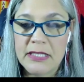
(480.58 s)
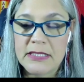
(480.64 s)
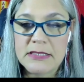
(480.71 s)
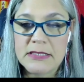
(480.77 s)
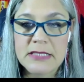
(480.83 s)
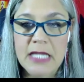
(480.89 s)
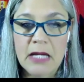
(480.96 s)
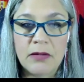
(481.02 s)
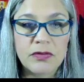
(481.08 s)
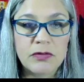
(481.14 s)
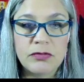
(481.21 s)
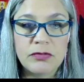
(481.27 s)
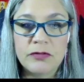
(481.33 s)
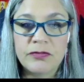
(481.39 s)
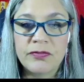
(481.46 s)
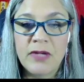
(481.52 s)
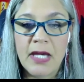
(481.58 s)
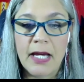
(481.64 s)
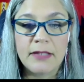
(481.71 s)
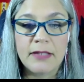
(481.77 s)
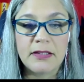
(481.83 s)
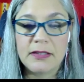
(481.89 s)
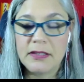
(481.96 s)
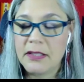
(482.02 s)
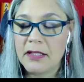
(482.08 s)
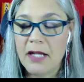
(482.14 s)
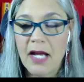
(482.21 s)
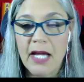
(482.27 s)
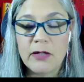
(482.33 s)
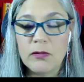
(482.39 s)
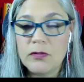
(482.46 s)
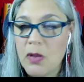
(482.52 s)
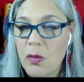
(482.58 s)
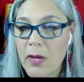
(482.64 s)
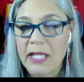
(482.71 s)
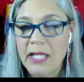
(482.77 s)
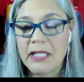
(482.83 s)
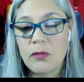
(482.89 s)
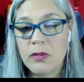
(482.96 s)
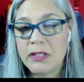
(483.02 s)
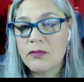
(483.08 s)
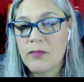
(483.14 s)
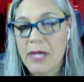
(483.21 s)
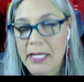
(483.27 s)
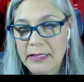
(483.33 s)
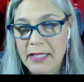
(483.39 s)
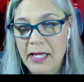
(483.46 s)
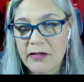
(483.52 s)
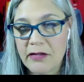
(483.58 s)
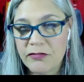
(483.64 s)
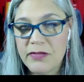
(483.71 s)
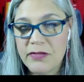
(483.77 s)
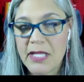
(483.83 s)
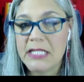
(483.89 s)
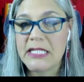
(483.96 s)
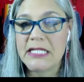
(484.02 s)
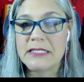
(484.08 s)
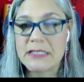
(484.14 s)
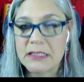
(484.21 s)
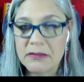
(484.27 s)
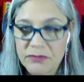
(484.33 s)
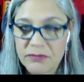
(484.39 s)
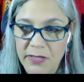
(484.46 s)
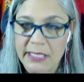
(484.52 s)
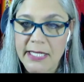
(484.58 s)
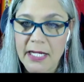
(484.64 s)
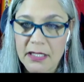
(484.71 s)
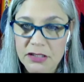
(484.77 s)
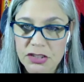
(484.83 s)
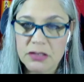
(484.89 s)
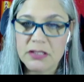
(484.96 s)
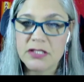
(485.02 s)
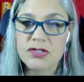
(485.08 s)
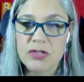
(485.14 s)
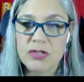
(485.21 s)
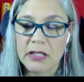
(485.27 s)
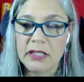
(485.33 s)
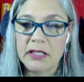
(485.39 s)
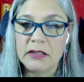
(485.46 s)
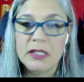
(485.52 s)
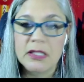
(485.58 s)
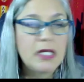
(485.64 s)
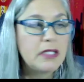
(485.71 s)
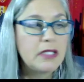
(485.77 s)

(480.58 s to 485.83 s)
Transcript: is out the roof. I don't know anyone in my life that isn't financially struggling.